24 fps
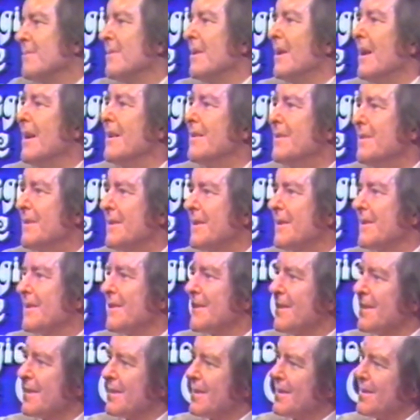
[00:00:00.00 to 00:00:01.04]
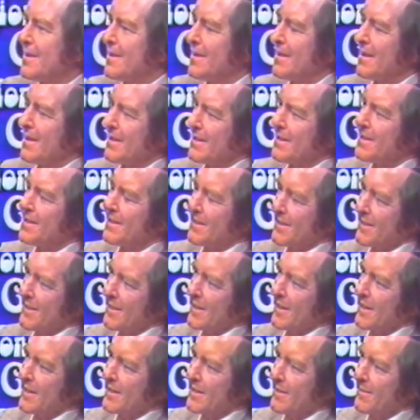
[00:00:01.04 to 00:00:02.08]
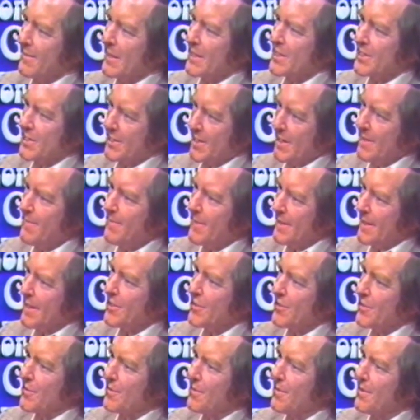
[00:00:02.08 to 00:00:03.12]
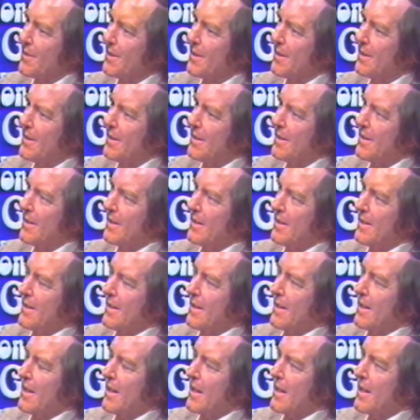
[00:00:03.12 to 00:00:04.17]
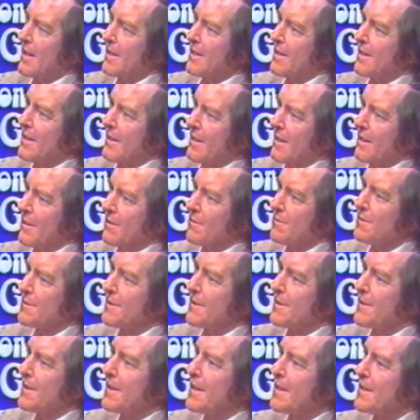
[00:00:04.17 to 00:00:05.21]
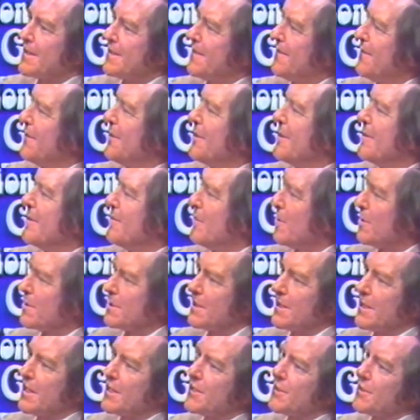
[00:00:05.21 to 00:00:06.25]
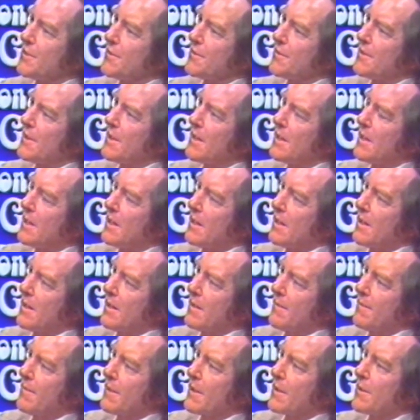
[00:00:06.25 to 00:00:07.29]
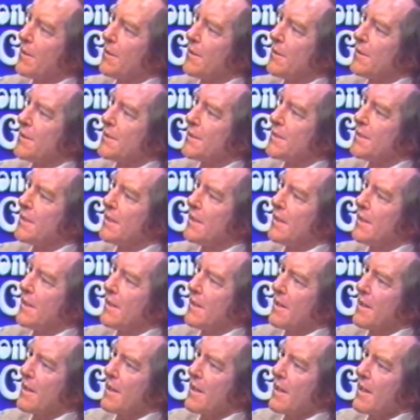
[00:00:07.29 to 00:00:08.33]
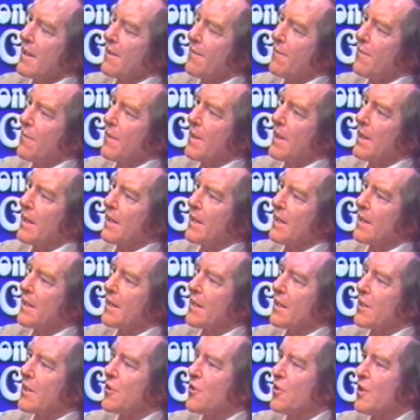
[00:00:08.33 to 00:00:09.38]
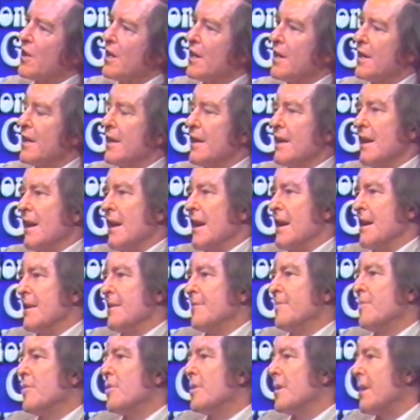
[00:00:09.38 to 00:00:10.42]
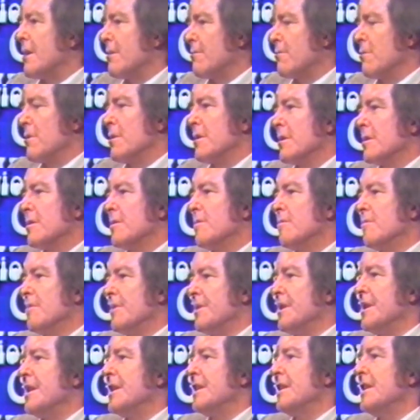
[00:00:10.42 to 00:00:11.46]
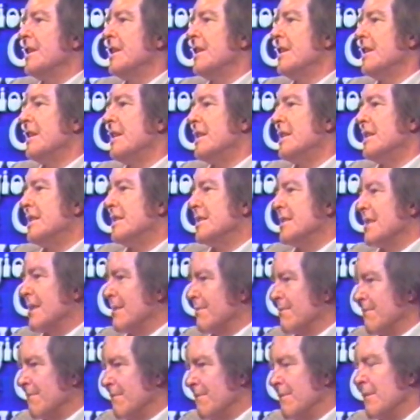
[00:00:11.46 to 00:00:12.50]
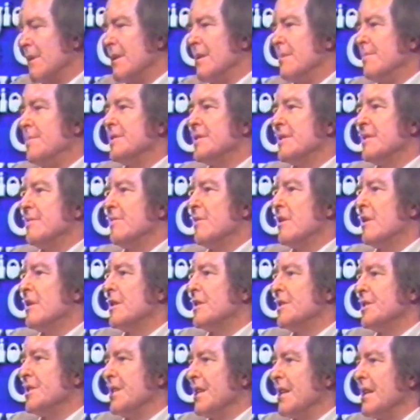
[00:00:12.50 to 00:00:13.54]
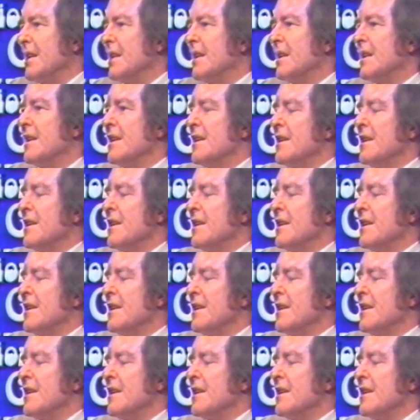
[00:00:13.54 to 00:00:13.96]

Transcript: Well, I think it, it, it's, it's a much deeper issue. And I also think it's a very important issue because if we can try and put our work within some epistemology,